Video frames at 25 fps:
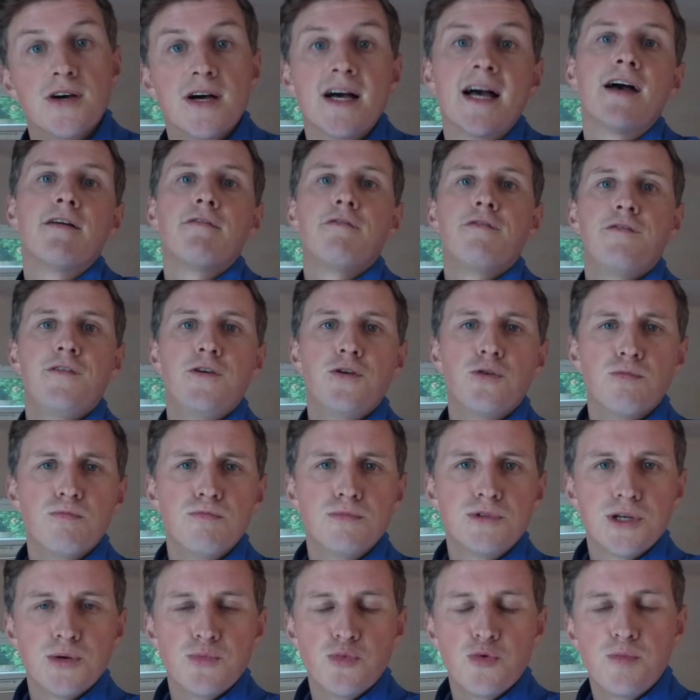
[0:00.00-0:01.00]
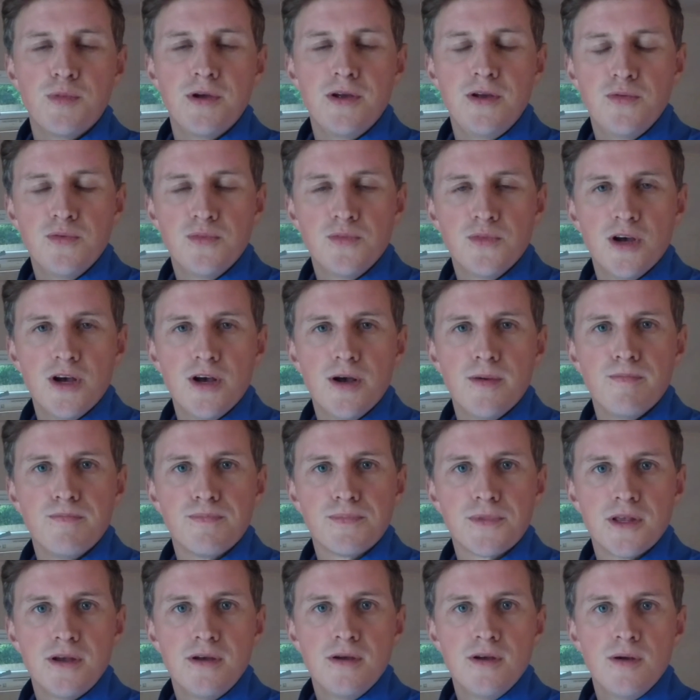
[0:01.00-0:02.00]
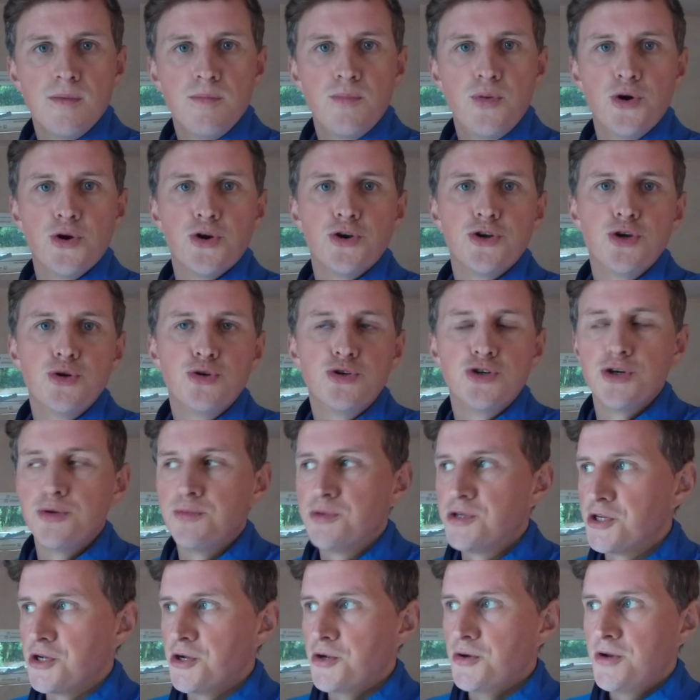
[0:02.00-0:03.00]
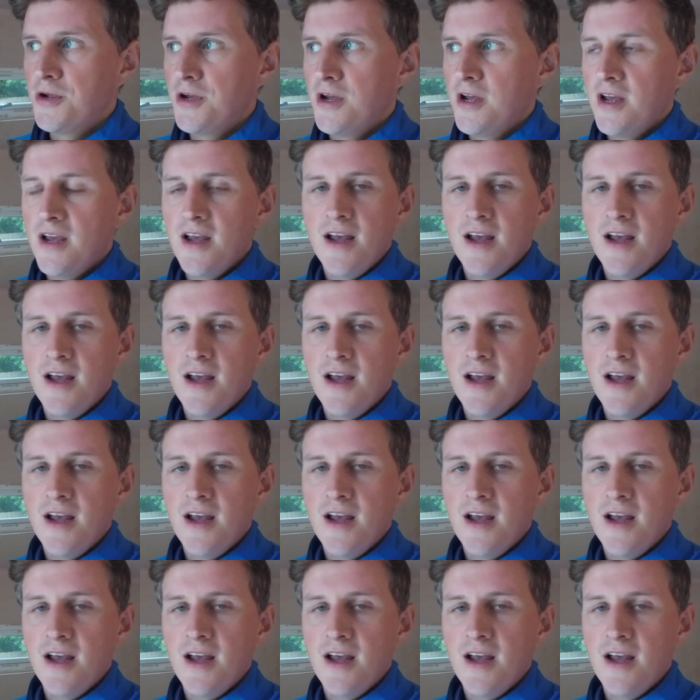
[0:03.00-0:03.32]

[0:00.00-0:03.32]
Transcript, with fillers: I have filmed and will be um, putting on YouTube soon.